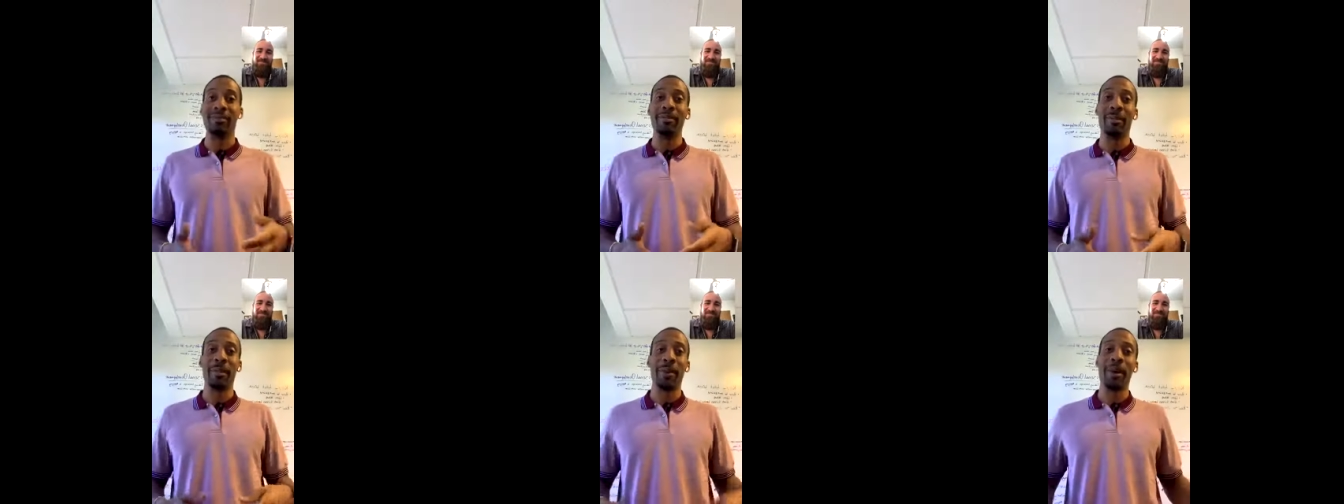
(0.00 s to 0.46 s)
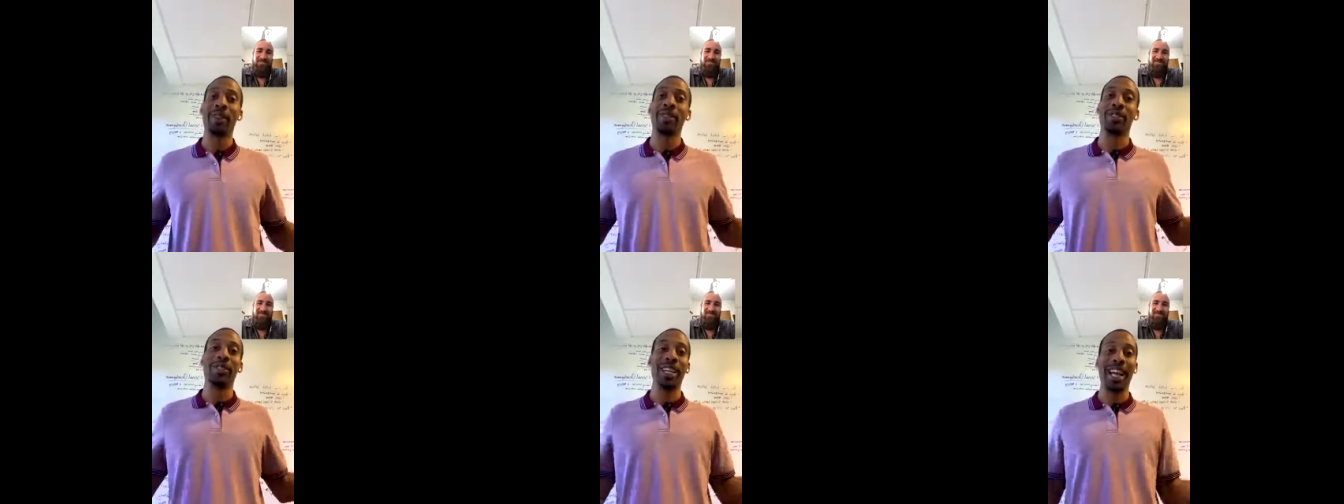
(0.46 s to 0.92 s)
him apart,
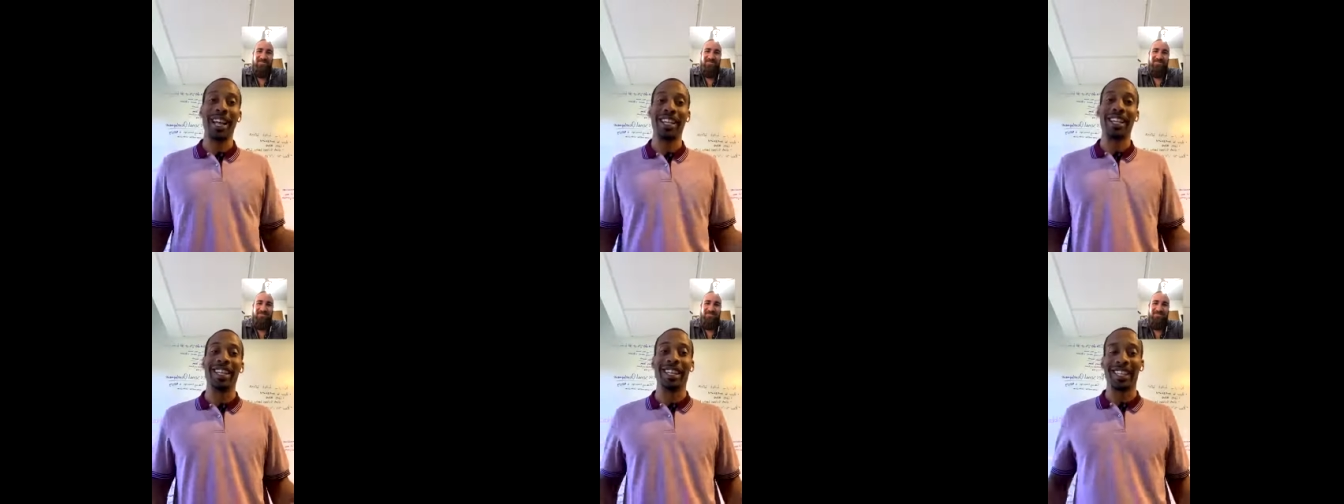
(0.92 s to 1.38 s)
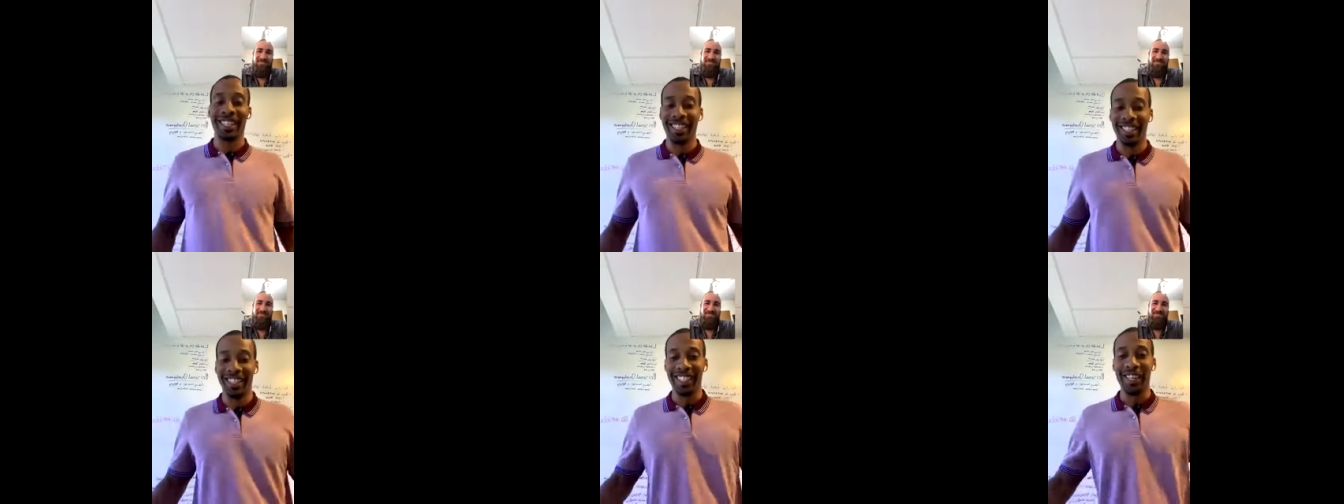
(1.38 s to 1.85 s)
so we had to,
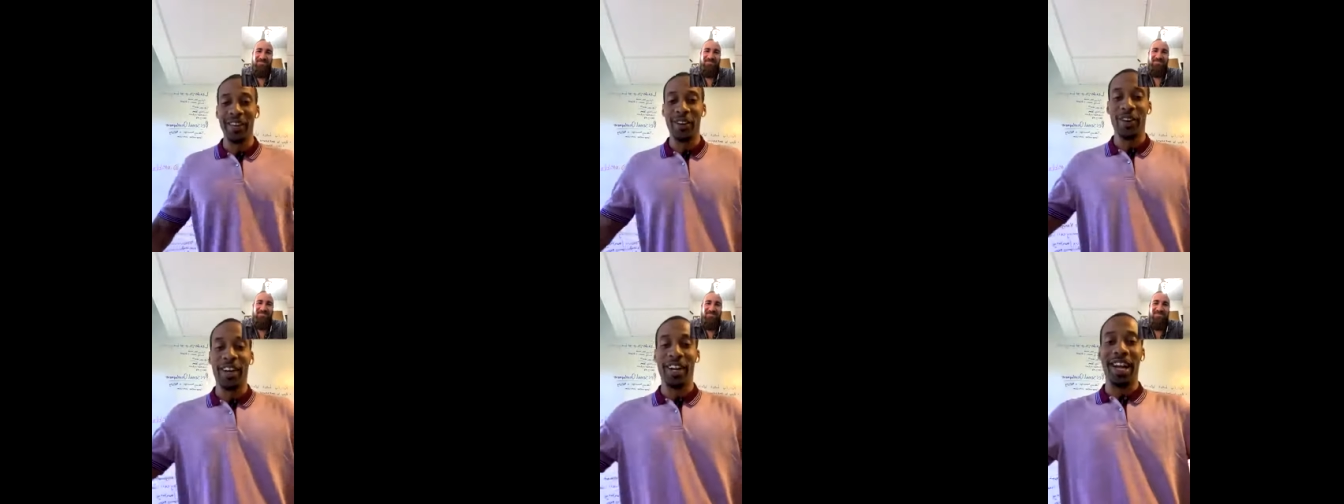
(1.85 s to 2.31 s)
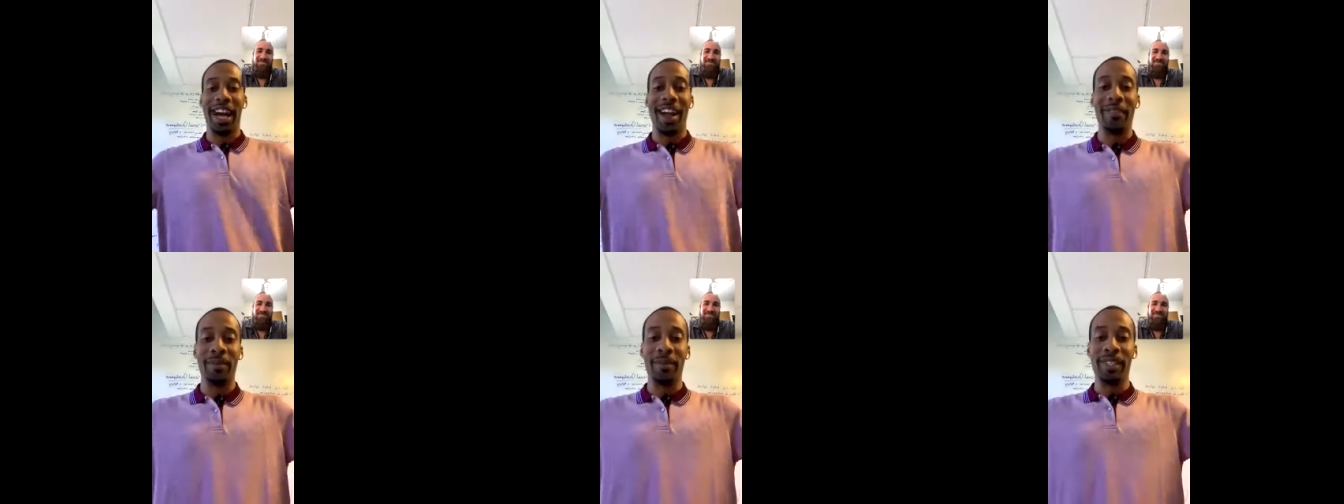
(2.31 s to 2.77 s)
you know, uh,
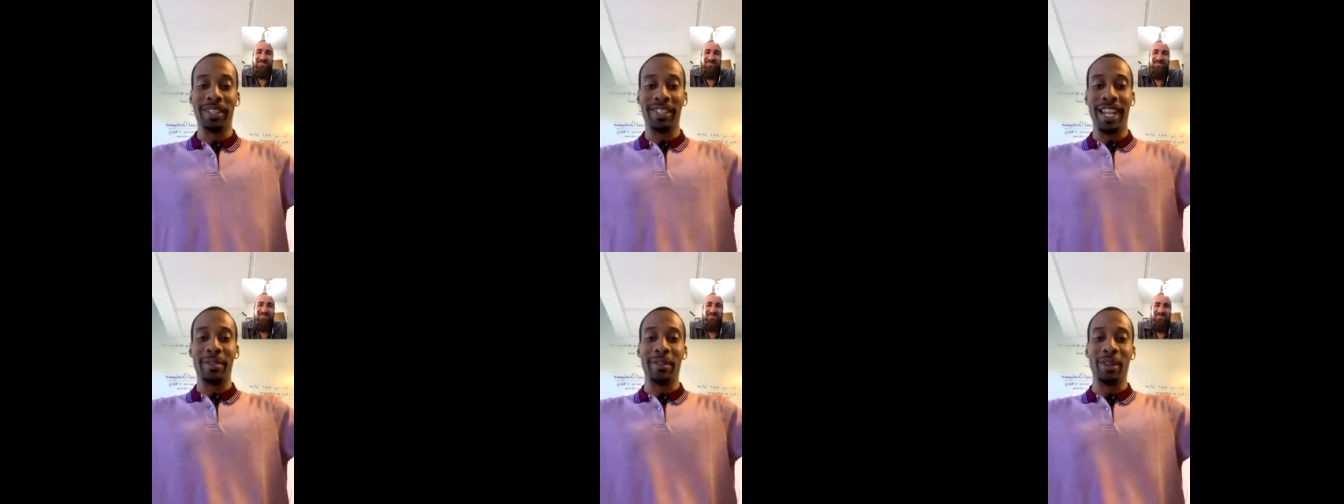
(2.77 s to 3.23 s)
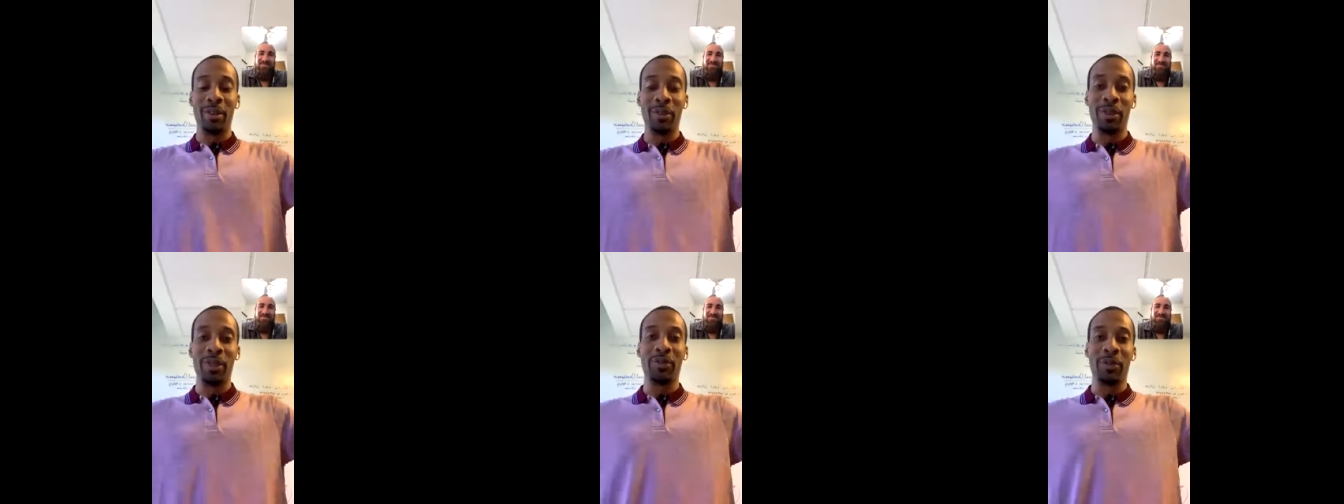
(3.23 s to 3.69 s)
have them in the same
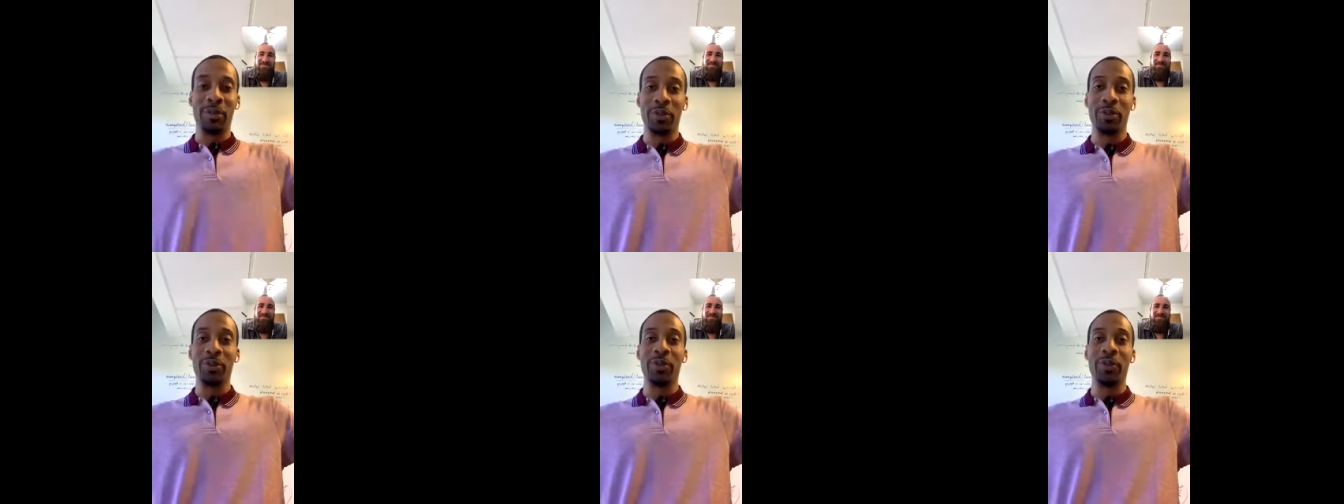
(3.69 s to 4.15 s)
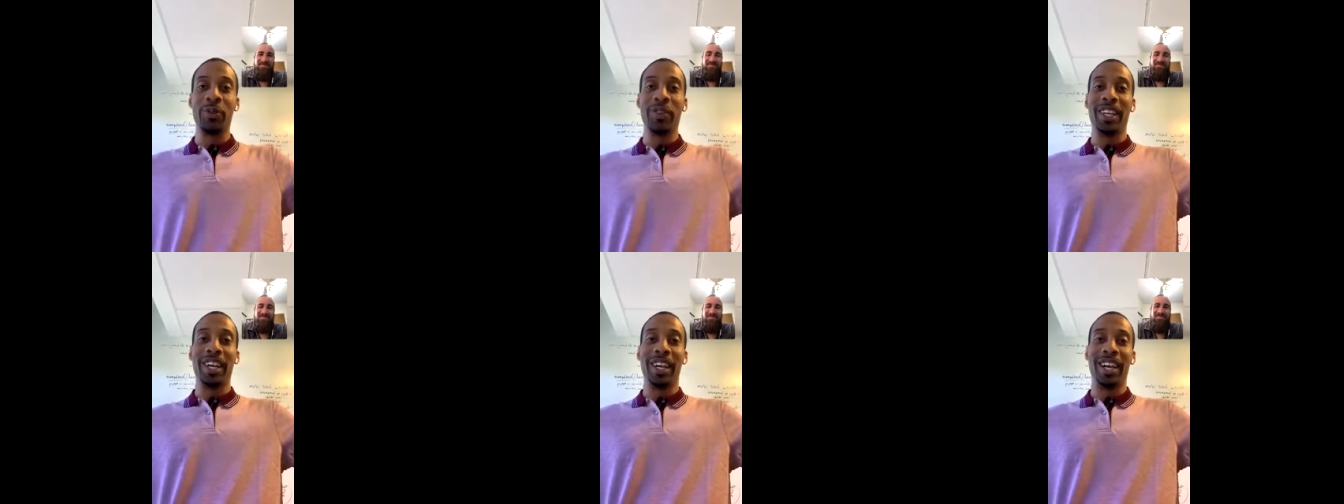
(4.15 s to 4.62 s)
closing room
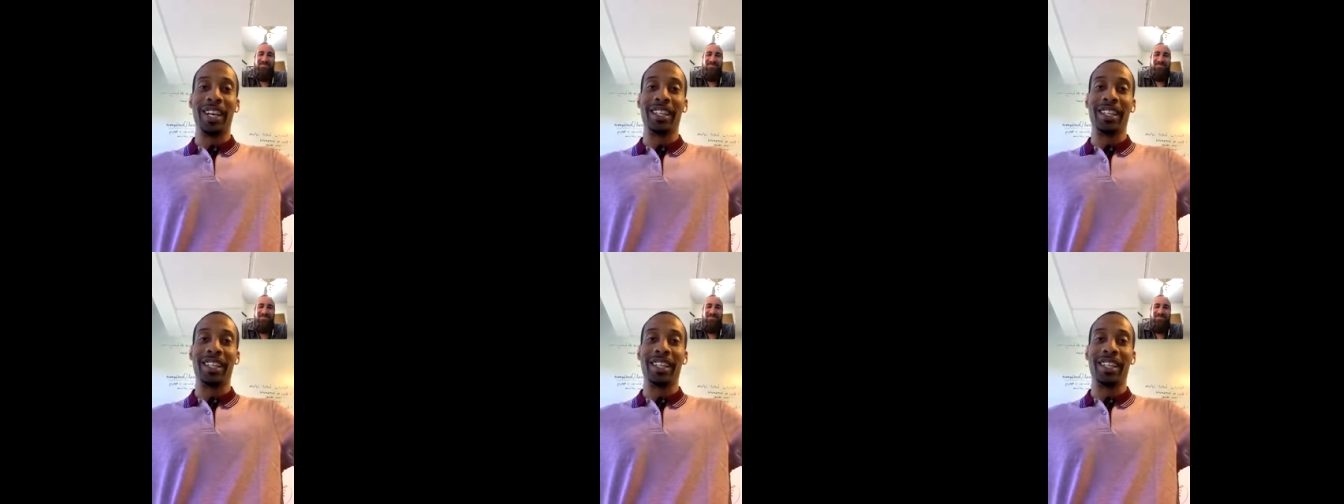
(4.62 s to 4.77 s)
uh,